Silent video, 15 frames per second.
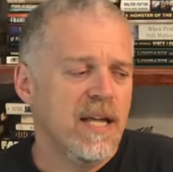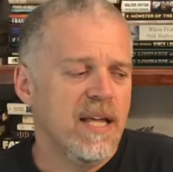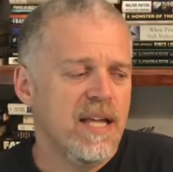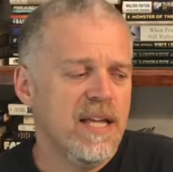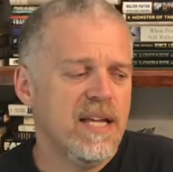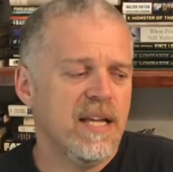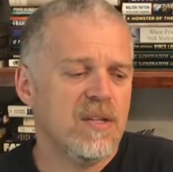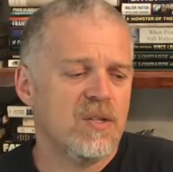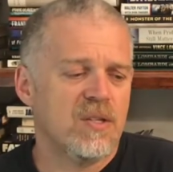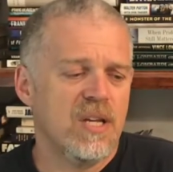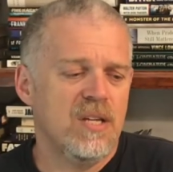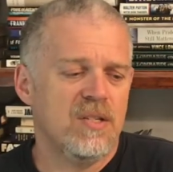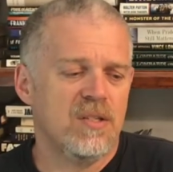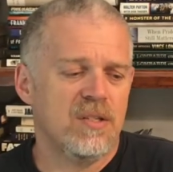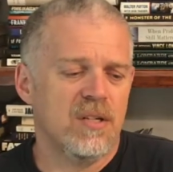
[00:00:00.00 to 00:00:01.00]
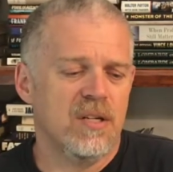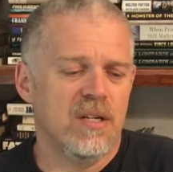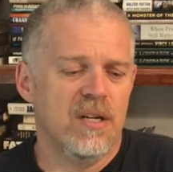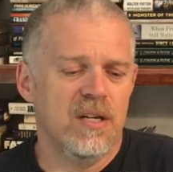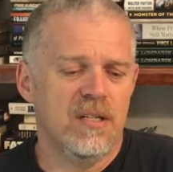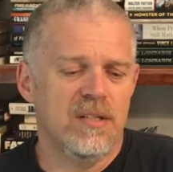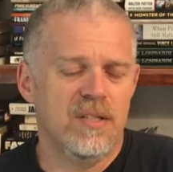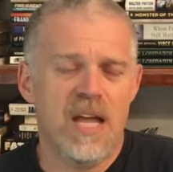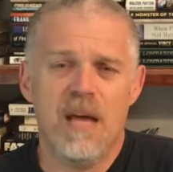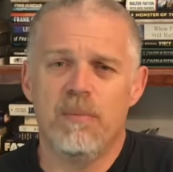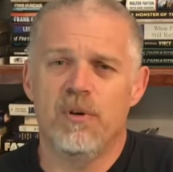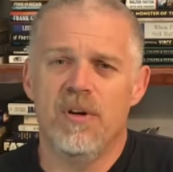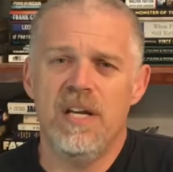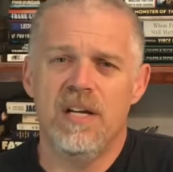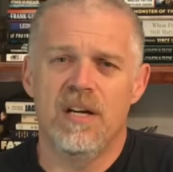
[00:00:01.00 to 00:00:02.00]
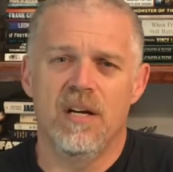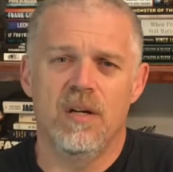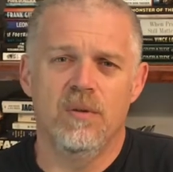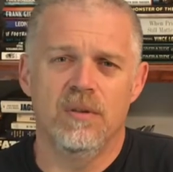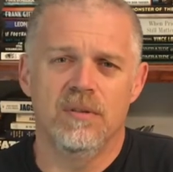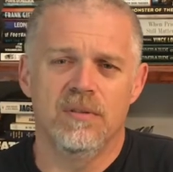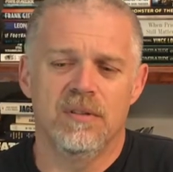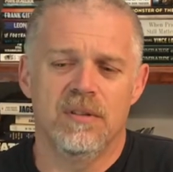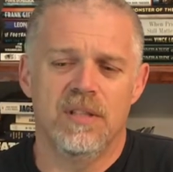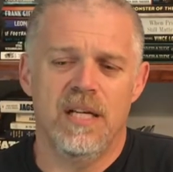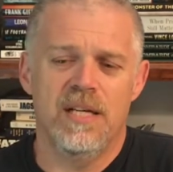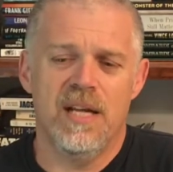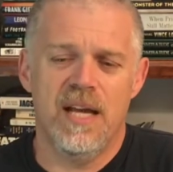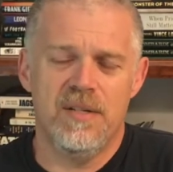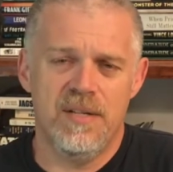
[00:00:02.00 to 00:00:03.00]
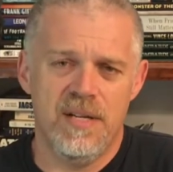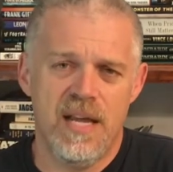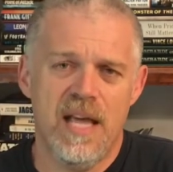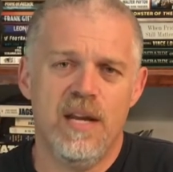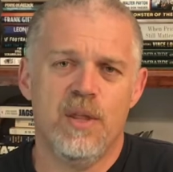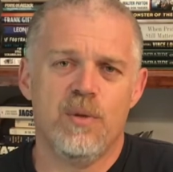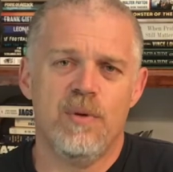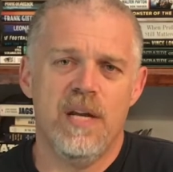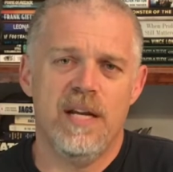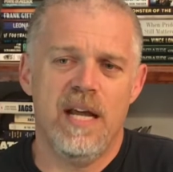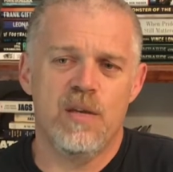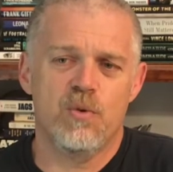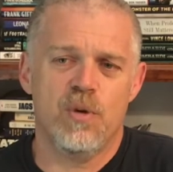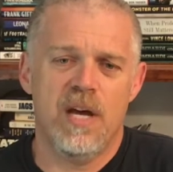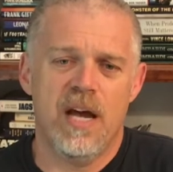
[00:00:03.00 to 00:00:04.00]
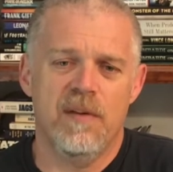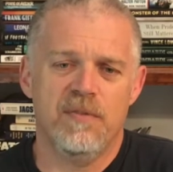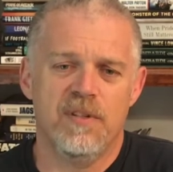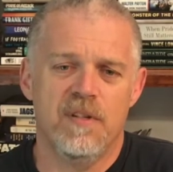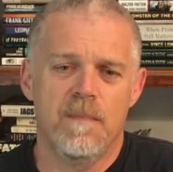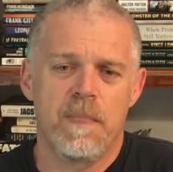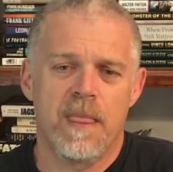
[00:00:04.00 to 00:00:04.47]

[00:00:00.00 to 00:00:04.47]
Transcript: He gets he's, uh, Dan Marino in 1983 in that draft,